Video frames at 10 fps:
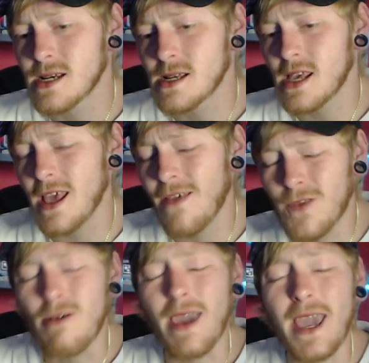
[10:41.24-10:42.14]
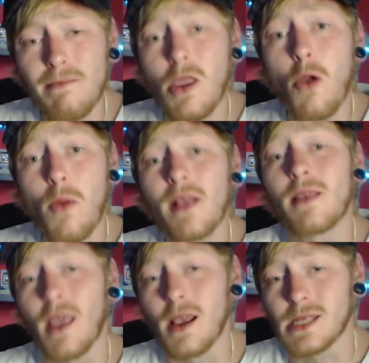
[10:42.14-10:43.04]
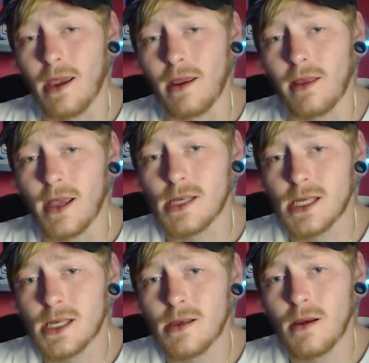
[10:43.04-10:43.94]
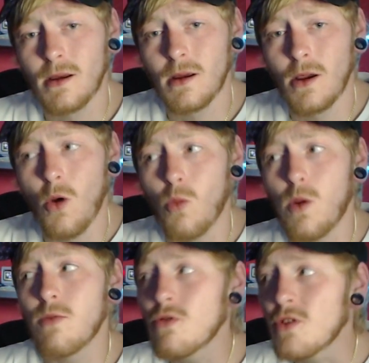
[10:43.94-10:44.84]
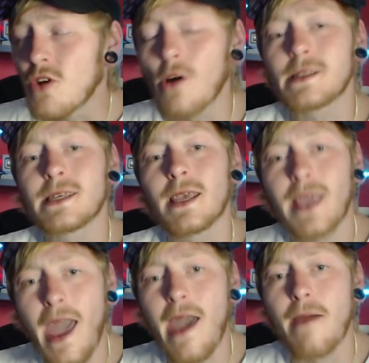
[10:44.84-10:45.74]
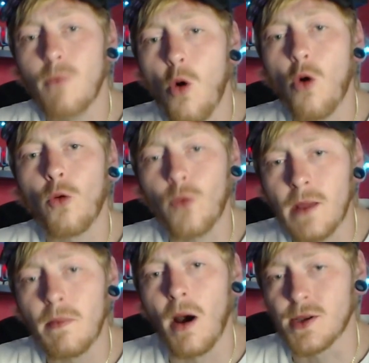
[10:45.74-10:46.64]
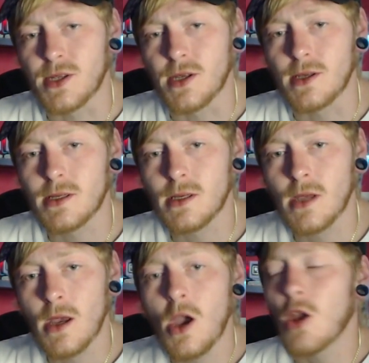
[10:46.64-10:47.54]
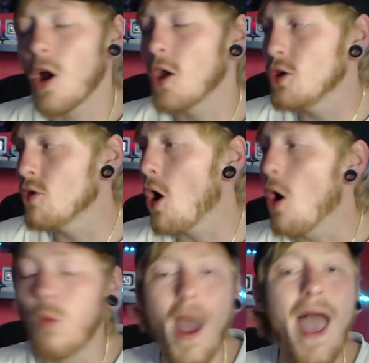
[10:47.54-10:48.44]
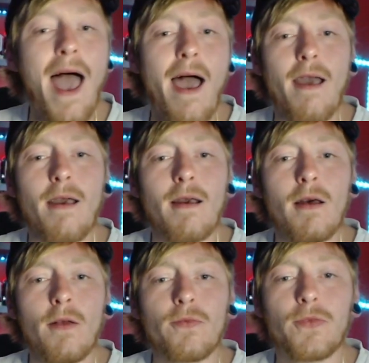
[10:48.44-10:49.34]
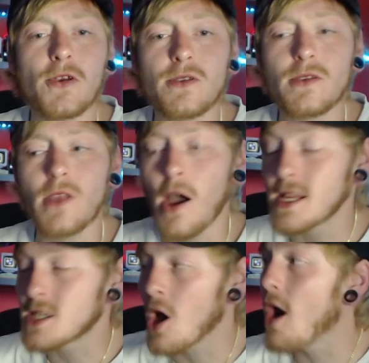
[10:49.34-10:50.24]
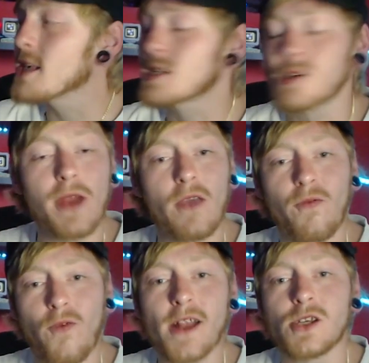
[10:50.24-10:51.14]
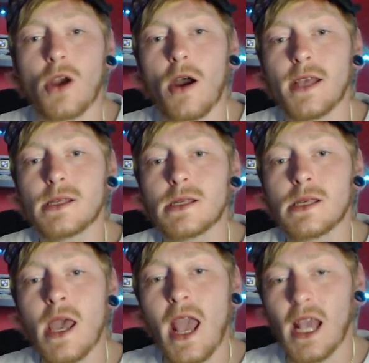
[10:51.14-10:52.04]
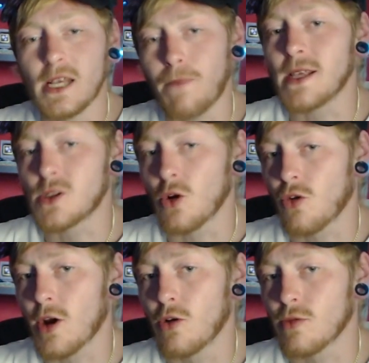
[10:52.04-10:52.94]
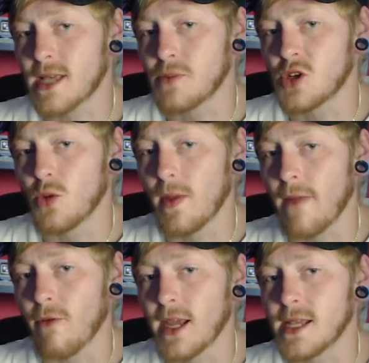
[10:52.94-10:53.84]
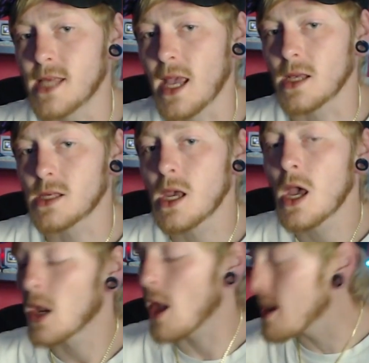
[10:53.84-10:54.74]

if you keep doing things like this, we will not get more remasters. Are you not aware that the entire Sonic franchise is based on critical reception when they release things? Like,